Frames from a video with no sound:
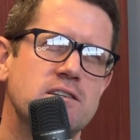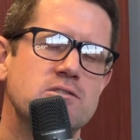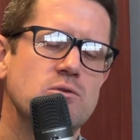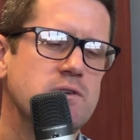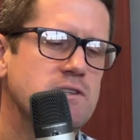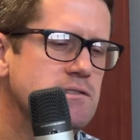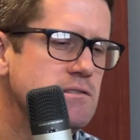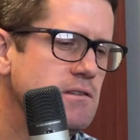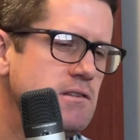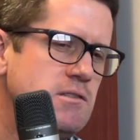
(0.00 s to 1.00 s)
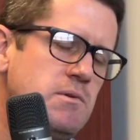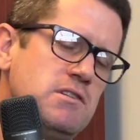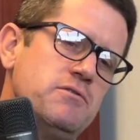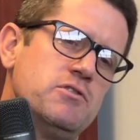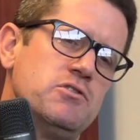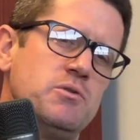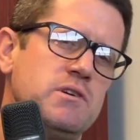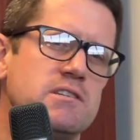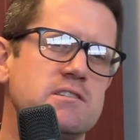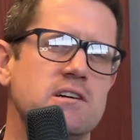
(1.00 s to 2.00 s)
it's always, especially if you're
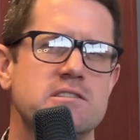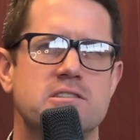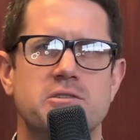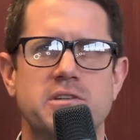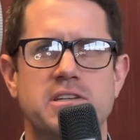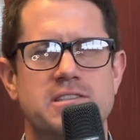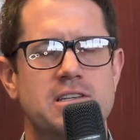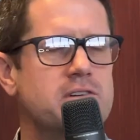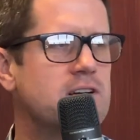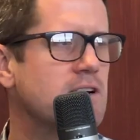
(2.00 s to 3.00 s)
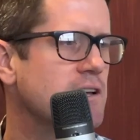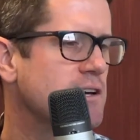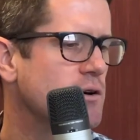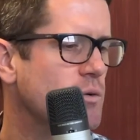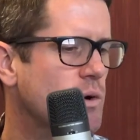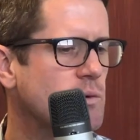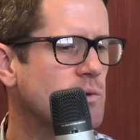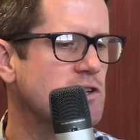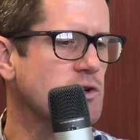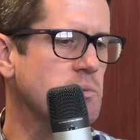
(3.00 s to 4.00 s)
doing a science degree, it's never clear what
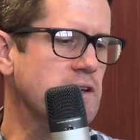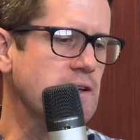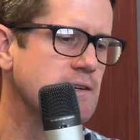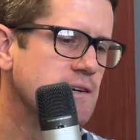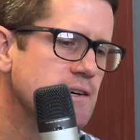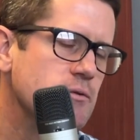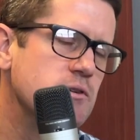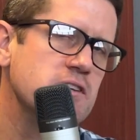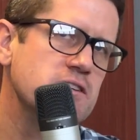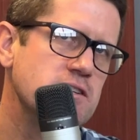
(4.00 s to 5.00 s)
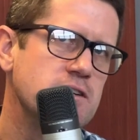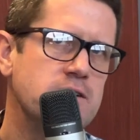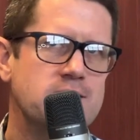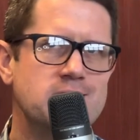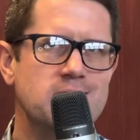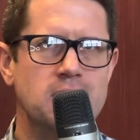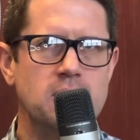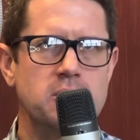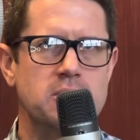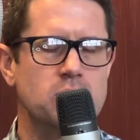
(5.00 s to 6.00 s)
will you be. With engineering, it's a little
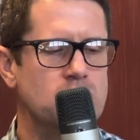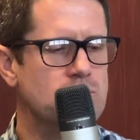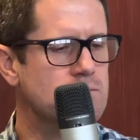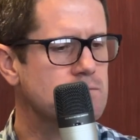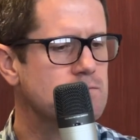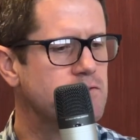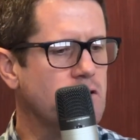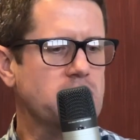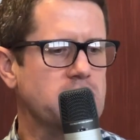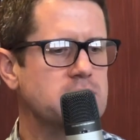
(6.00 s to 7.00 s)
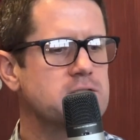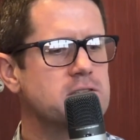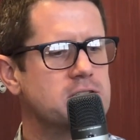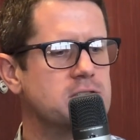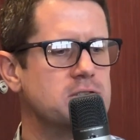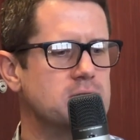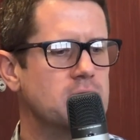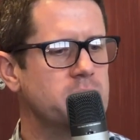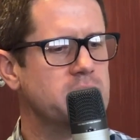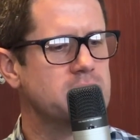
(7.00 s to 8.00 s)
bit more focused that
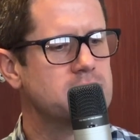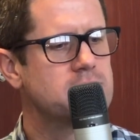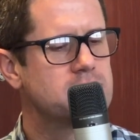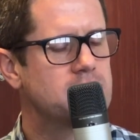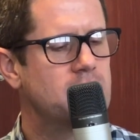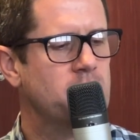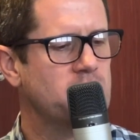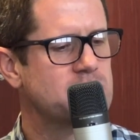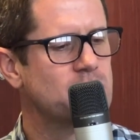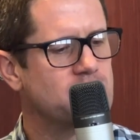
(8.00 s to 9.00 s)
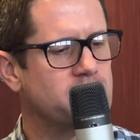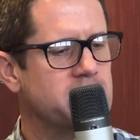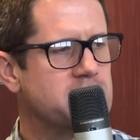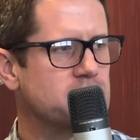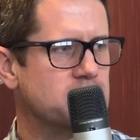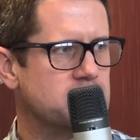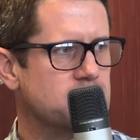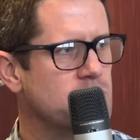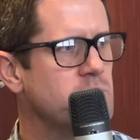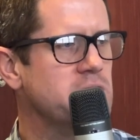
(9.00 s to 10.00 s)
a possible career choice
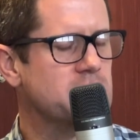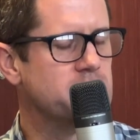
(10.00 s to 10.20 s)
would be a